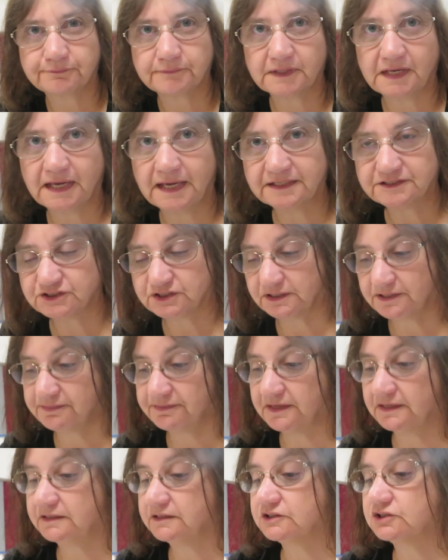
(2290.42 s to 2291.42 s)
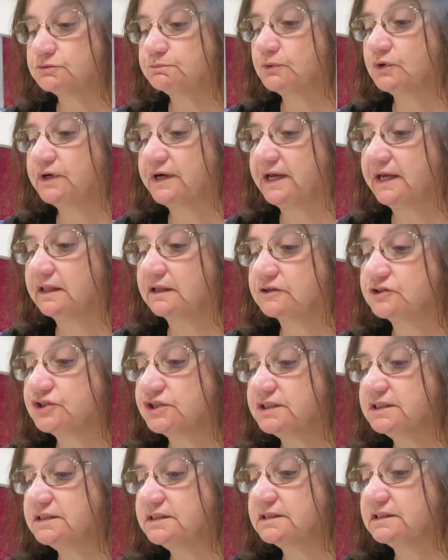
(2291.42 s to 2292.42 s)
I actually think it's more
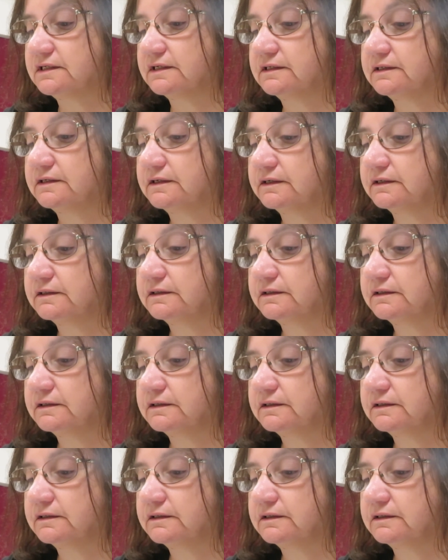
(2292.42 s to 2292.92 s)
allergies than